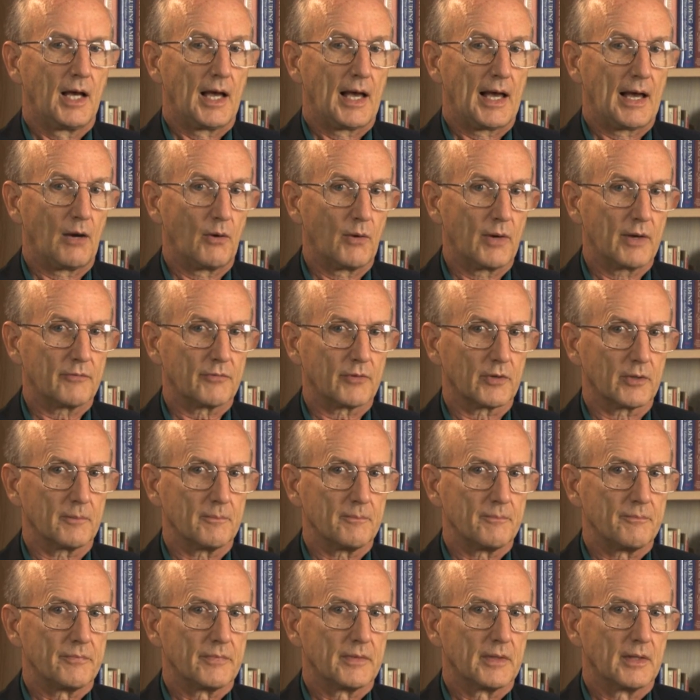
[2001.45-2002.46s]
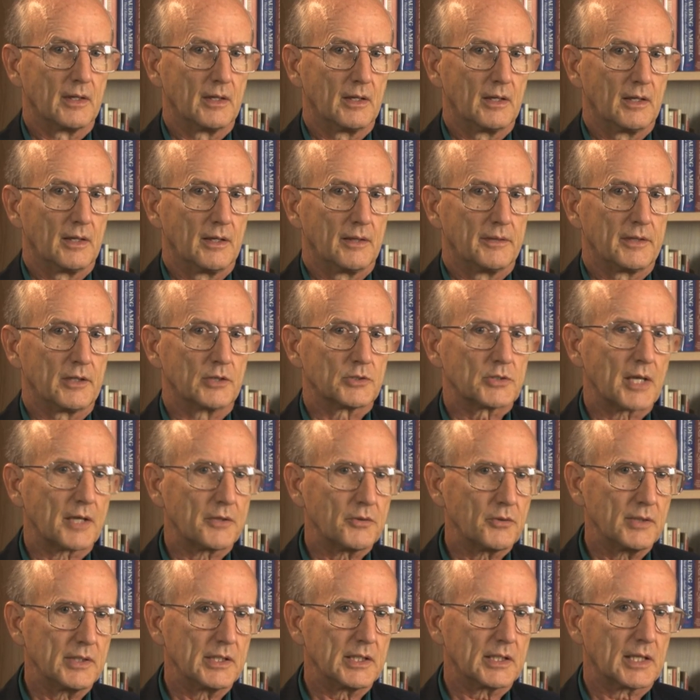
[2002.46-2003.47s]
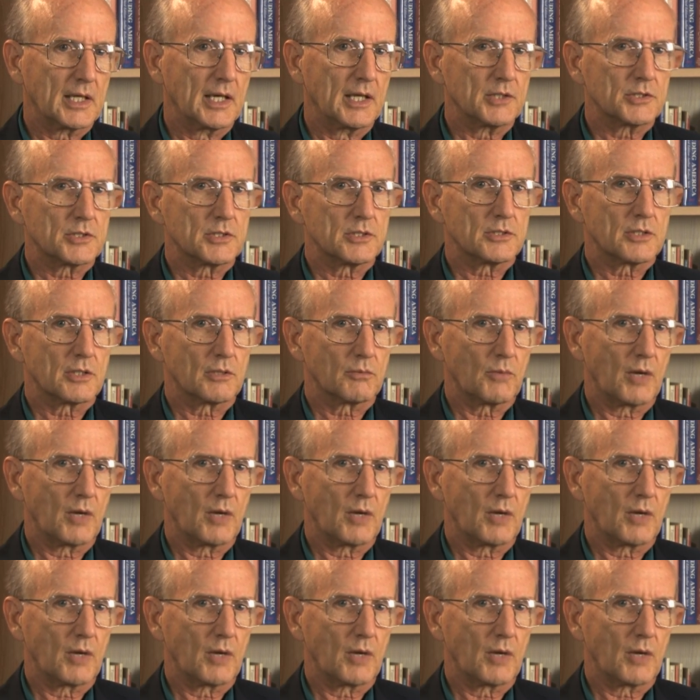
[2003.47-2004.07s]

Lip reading: However, there's other indications that